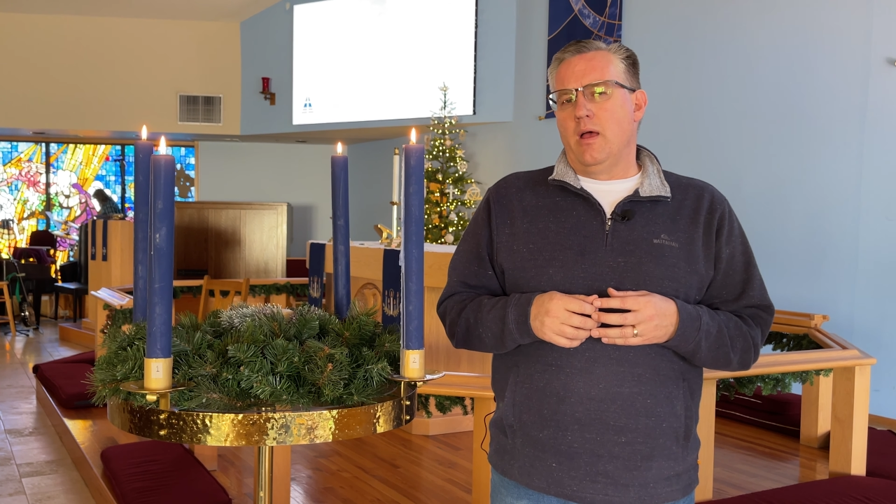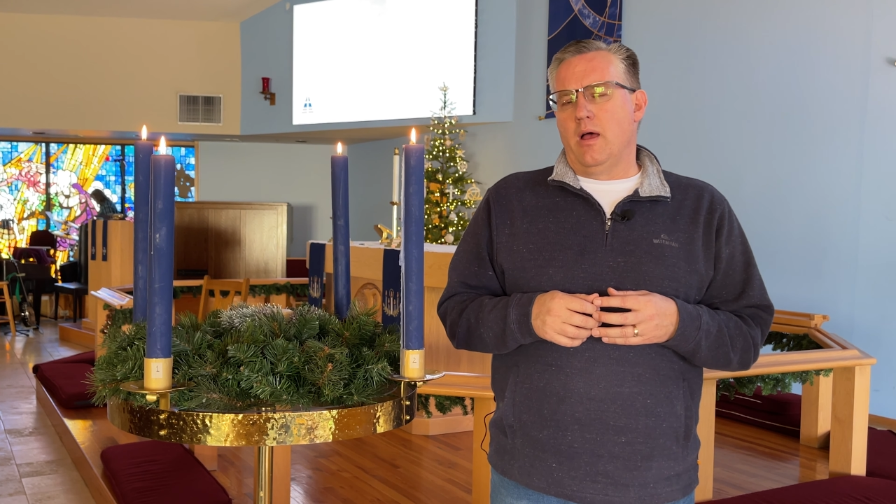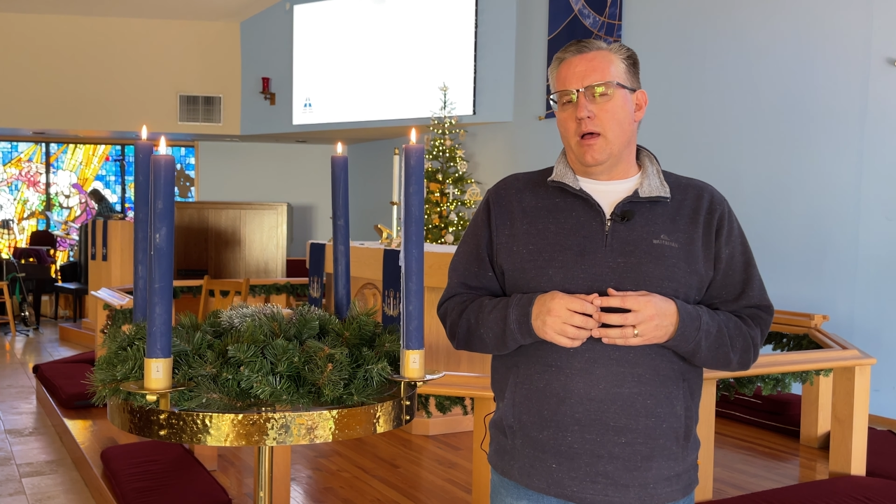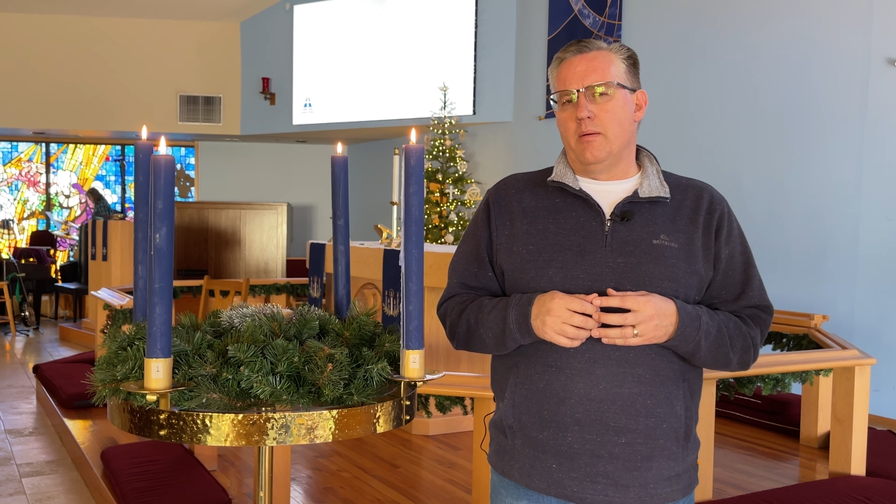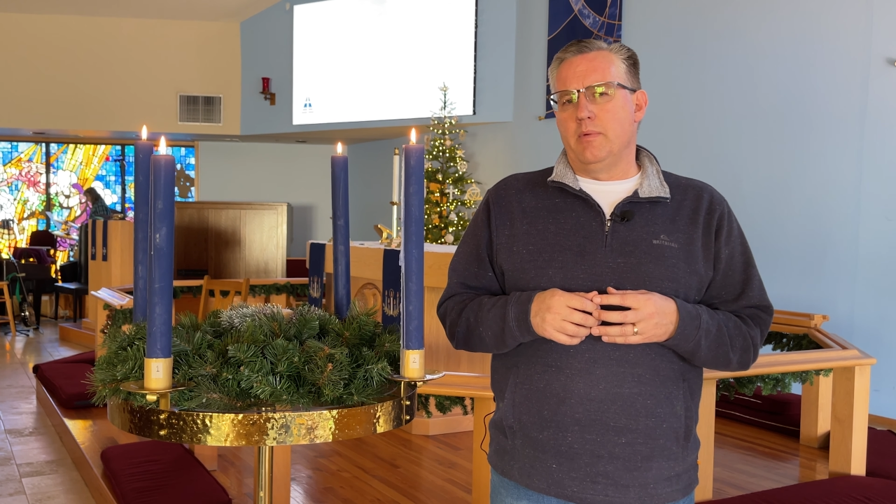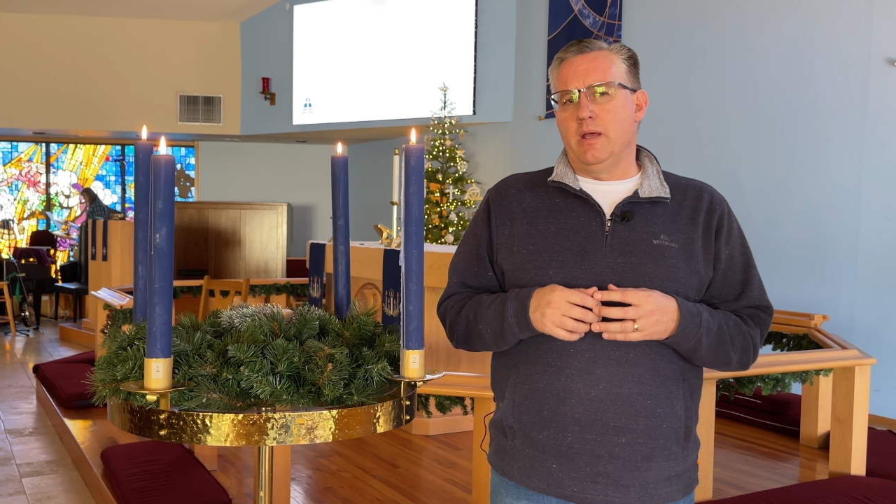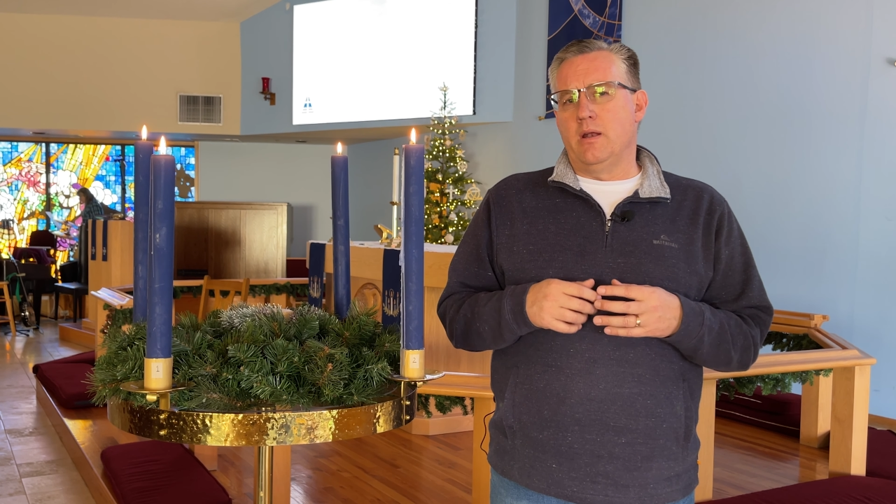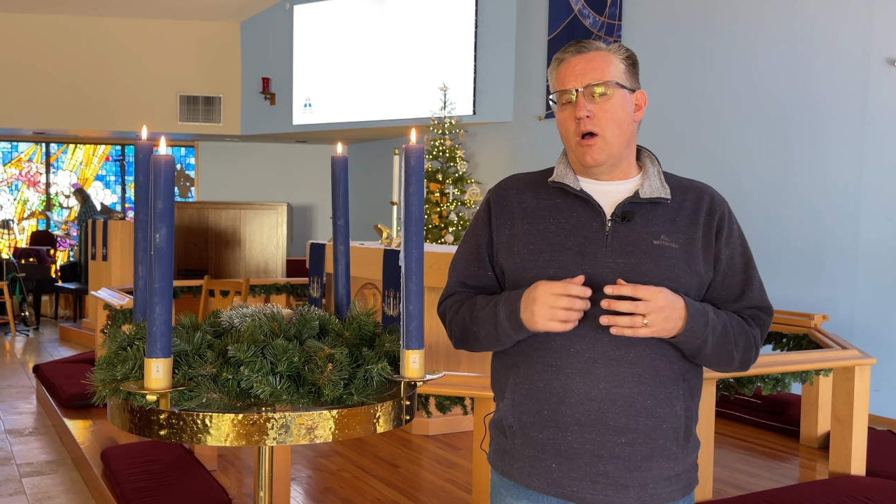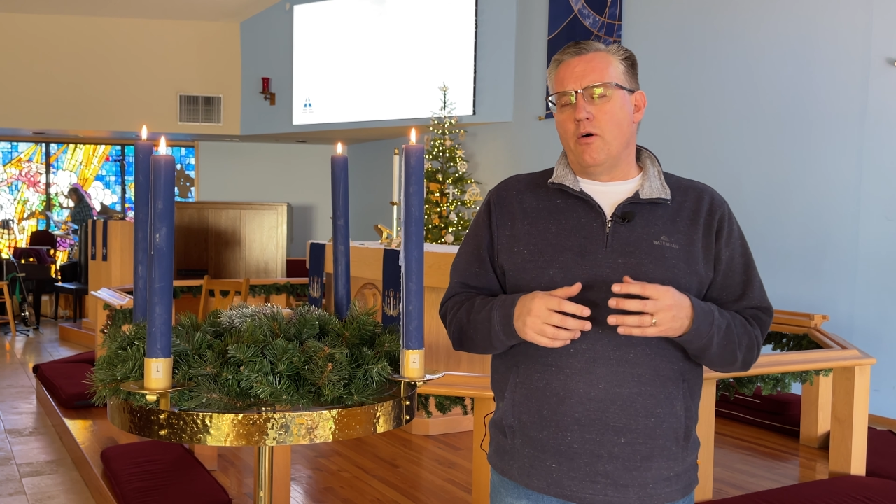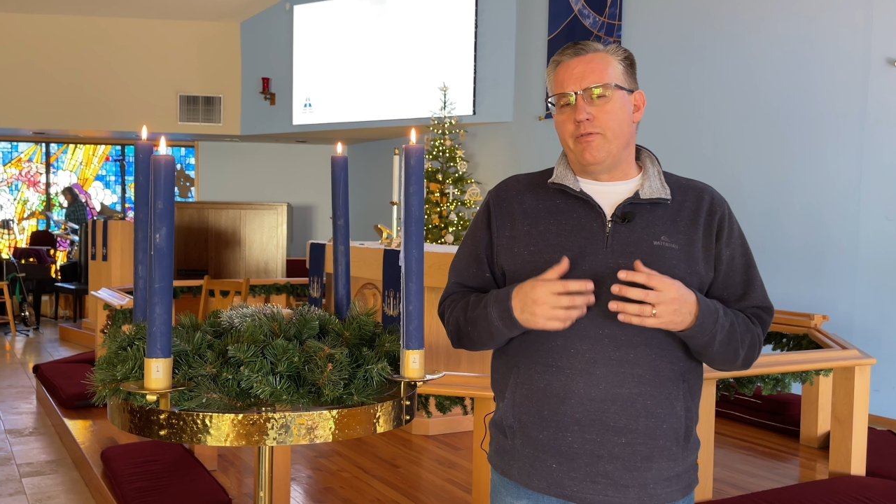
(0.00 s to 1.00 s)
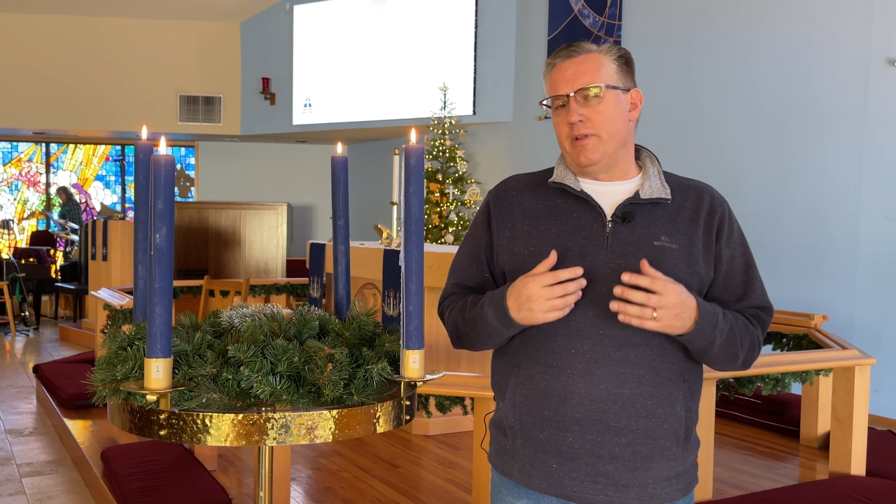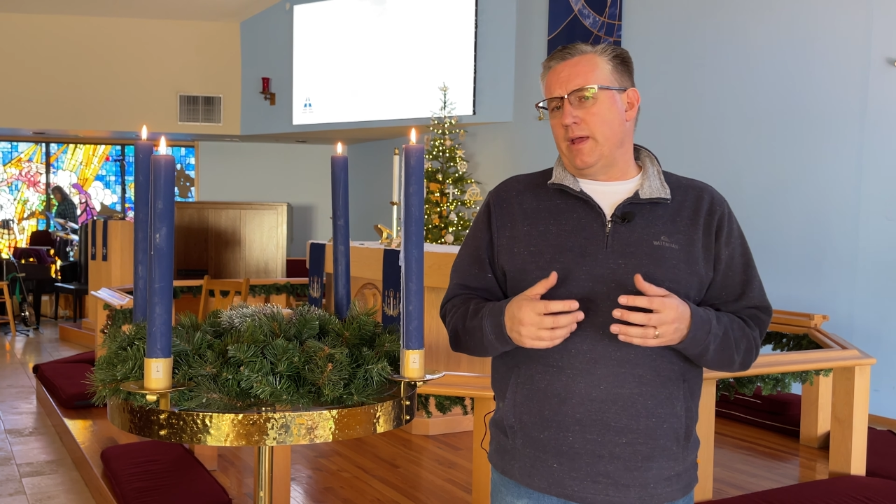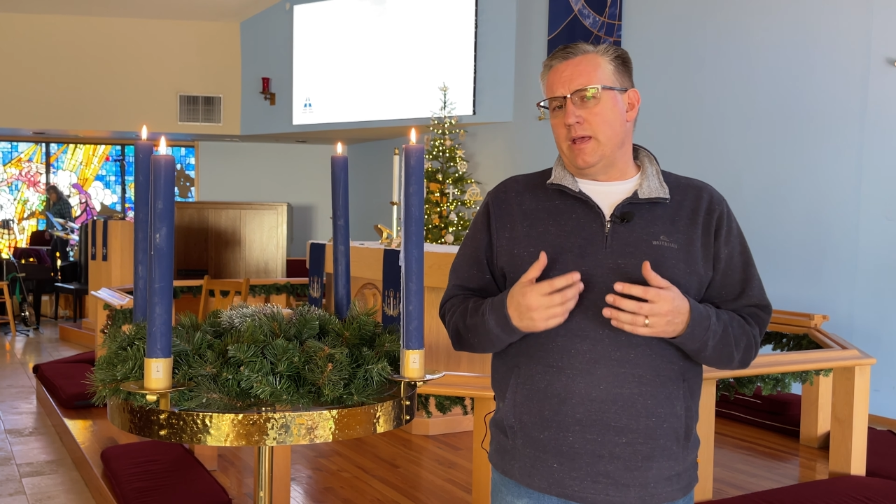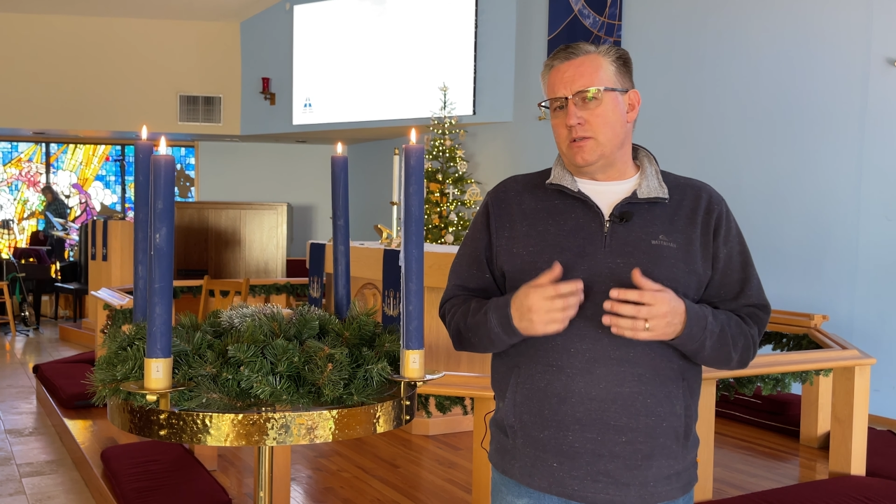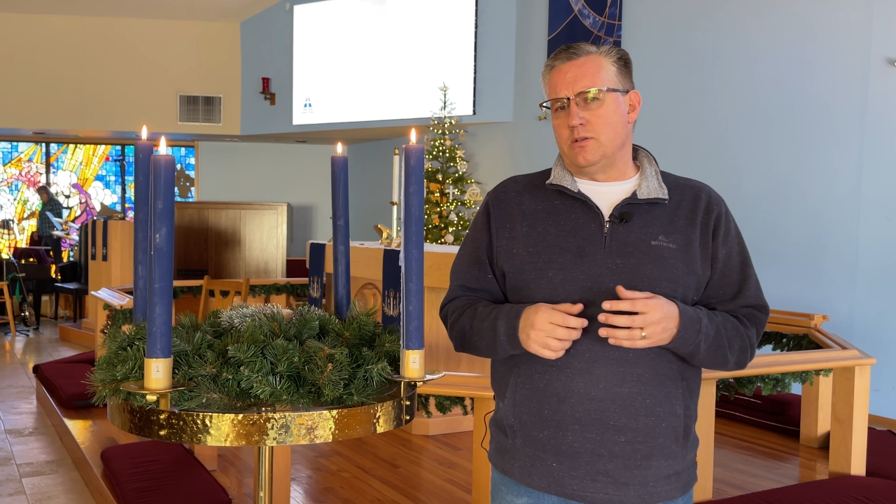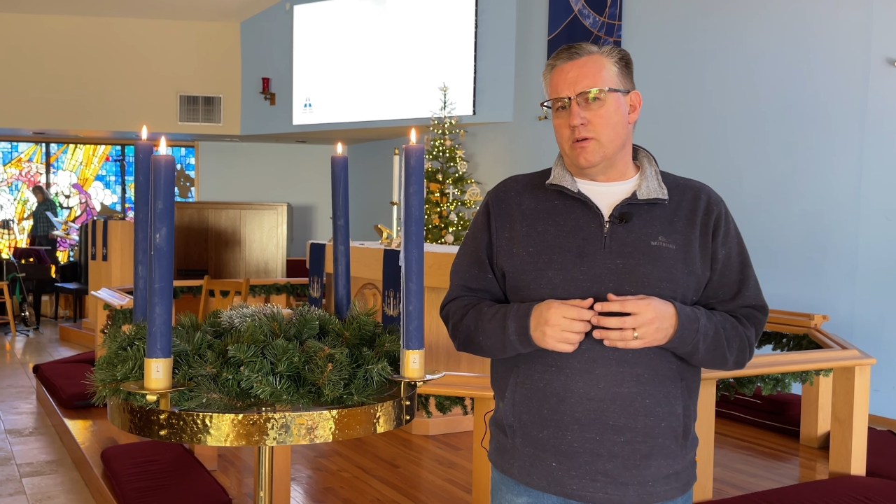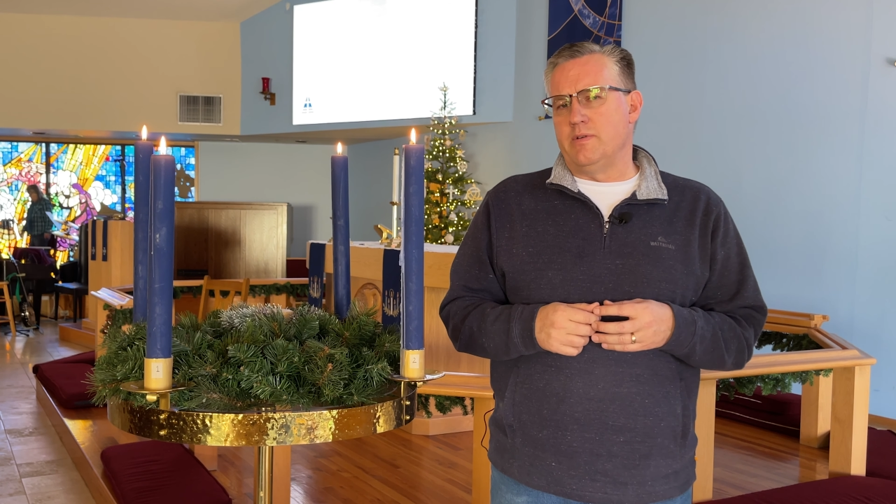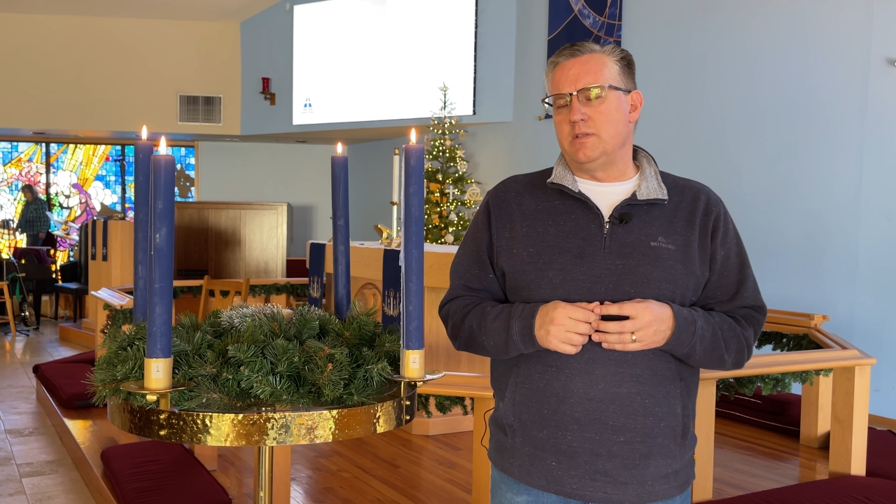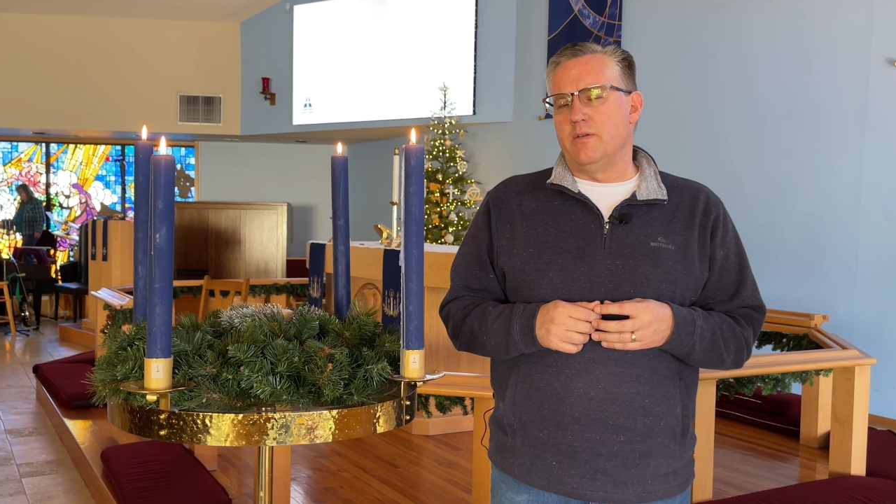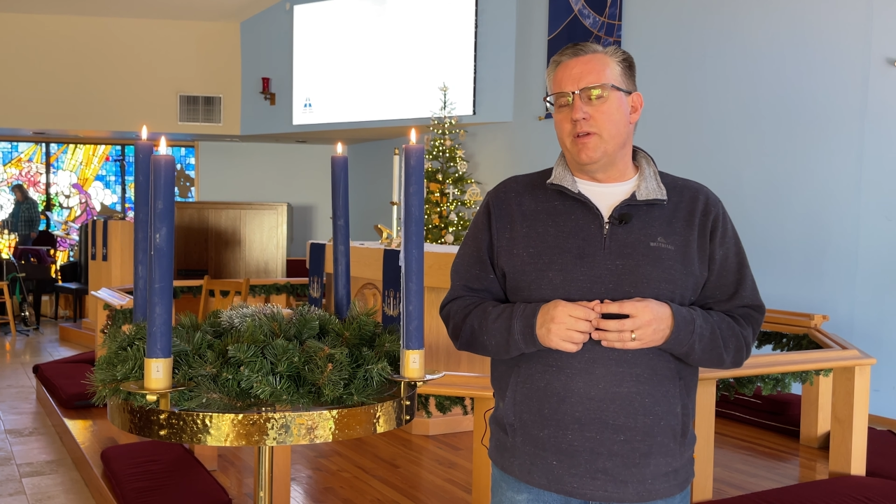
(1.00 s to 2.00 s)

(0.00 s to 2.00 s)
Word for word: um, and hopefully a service of